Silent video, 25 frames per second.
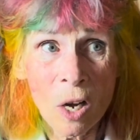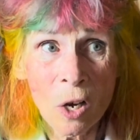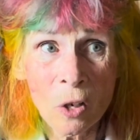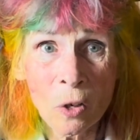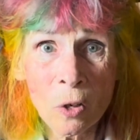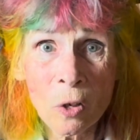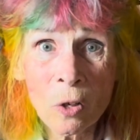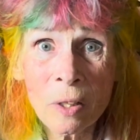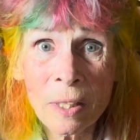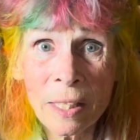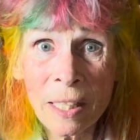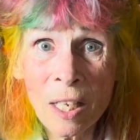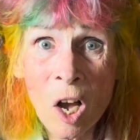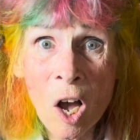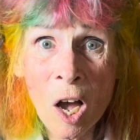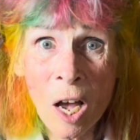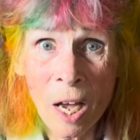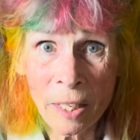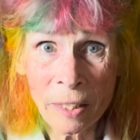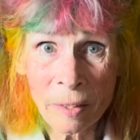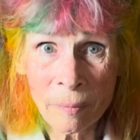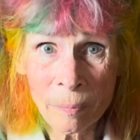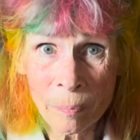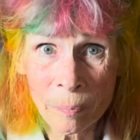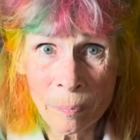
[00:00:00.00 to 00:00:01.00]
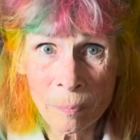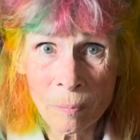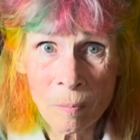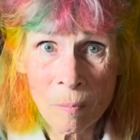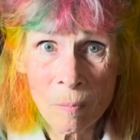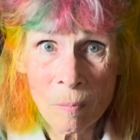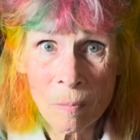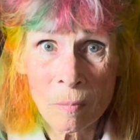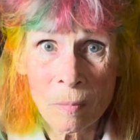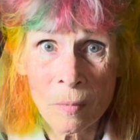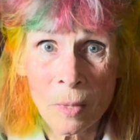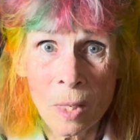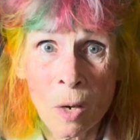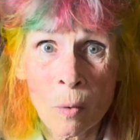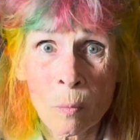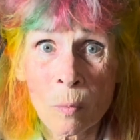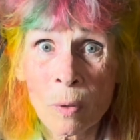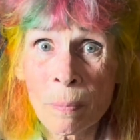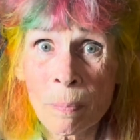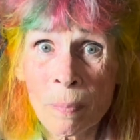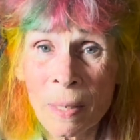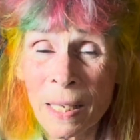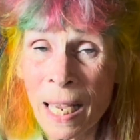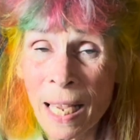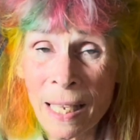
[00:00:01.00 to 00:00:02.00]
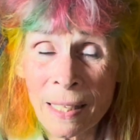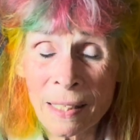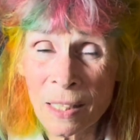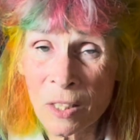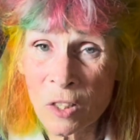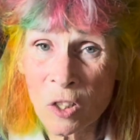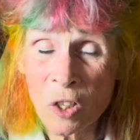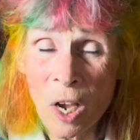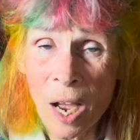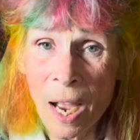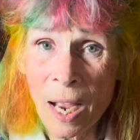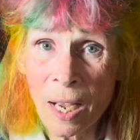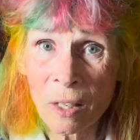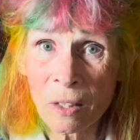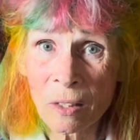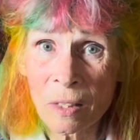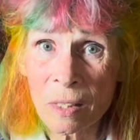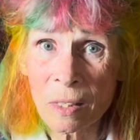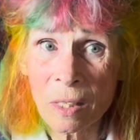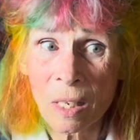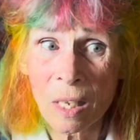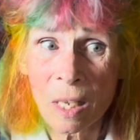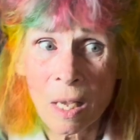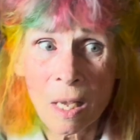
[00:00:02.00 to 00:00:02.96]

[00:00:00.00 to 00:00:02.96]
early on with MacKenzie-Childs,